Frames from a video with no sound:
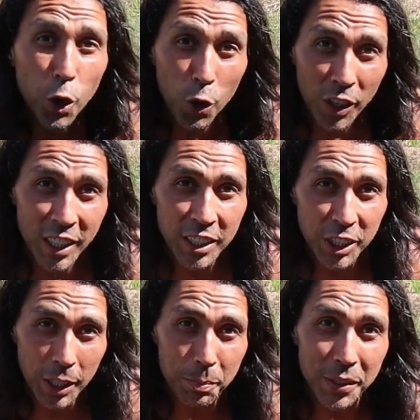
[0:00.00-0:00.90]
coconut
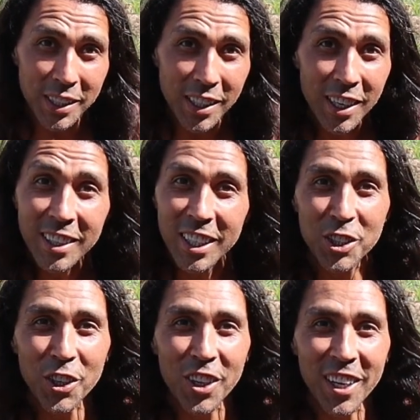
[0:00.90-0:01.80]
chips
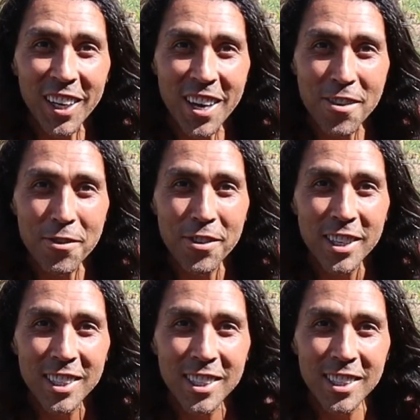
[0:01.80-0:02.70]
that you're gonna love.
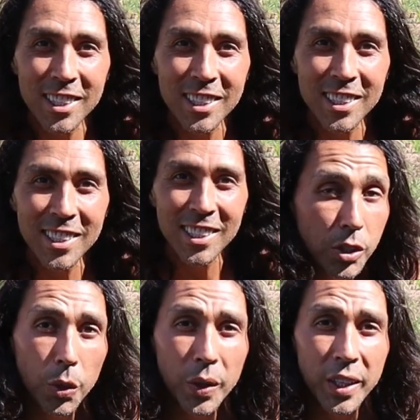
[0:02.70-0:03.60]

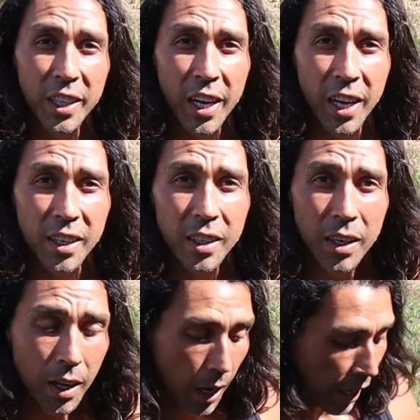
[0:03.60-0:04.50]
So in the end,
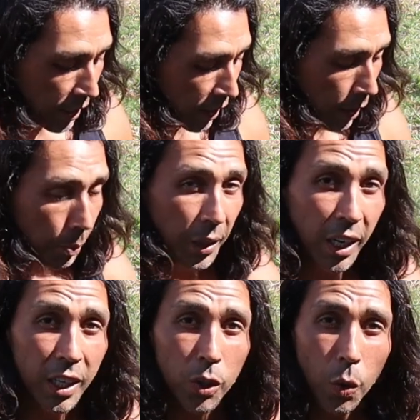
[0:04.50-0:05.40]
I ended up
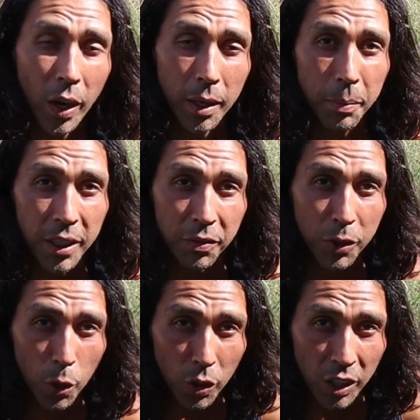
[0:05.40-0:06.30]
getting quite a bit of
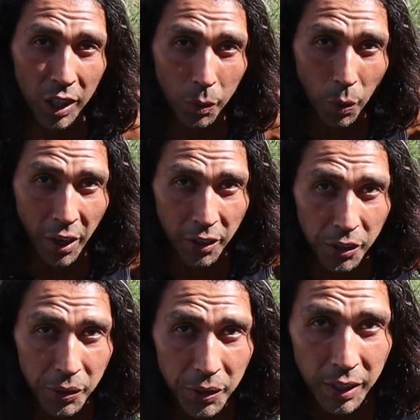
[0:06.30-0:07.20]
coconut water.